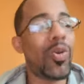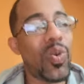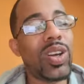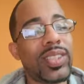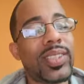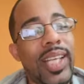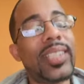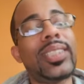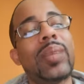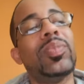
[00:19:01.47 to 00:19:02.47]
i want to
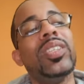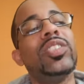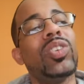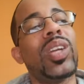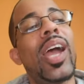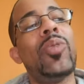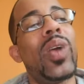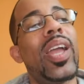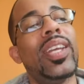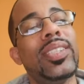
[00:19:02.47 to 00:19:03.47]
say something so that
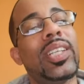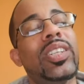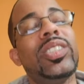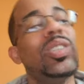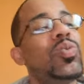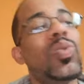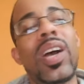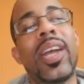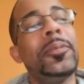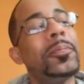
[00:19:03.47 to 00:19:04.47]
way it's understood
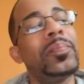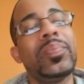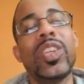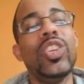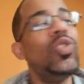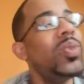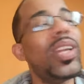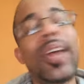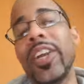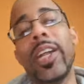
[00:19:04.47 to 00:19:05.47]
one you will
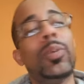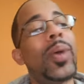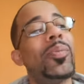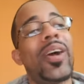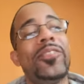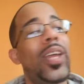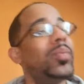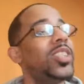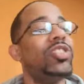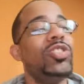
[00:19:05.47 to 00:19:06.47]
never hear about my
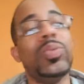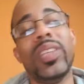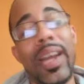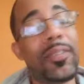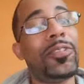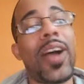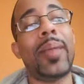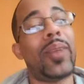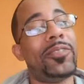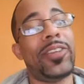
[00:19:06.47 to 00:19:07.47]
family so you will never
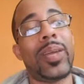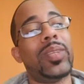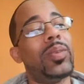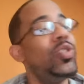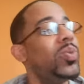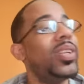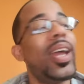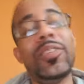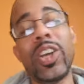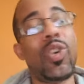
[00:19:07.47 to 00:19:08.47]
find my family you will
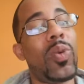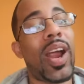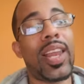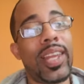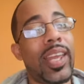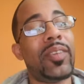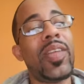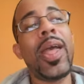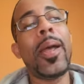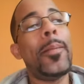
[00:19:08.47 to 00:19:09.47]
never know where i live
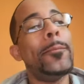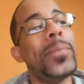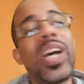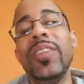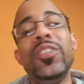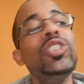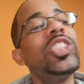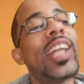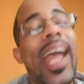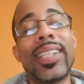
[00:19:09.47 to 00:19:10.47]
but if you
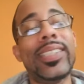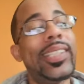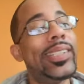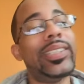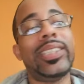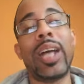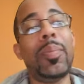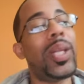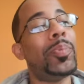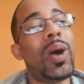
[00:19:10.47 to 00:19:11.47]
should accidentally
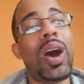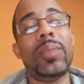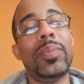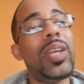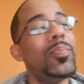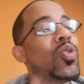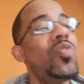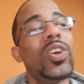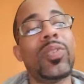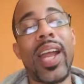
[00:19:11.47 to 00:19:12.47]
stumble upon me
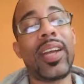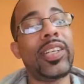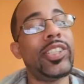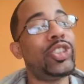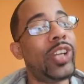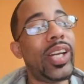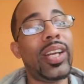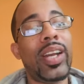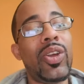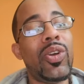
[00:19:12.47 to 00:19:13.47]
moving around in the
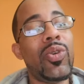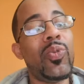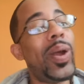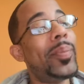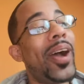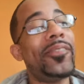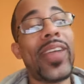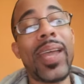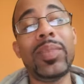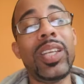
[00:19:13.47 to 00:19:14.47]
street with my
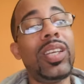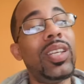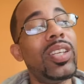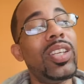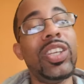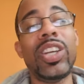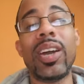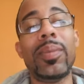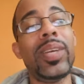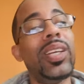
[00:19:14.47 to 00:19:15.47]
family you
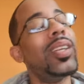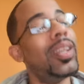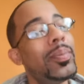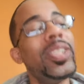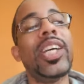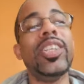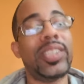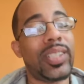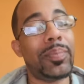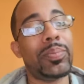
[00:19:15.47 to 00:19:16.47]
know what I mean? Let me tell
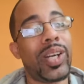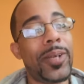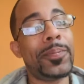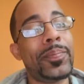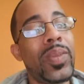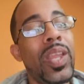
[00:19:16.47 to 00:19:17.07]
you something, bruh.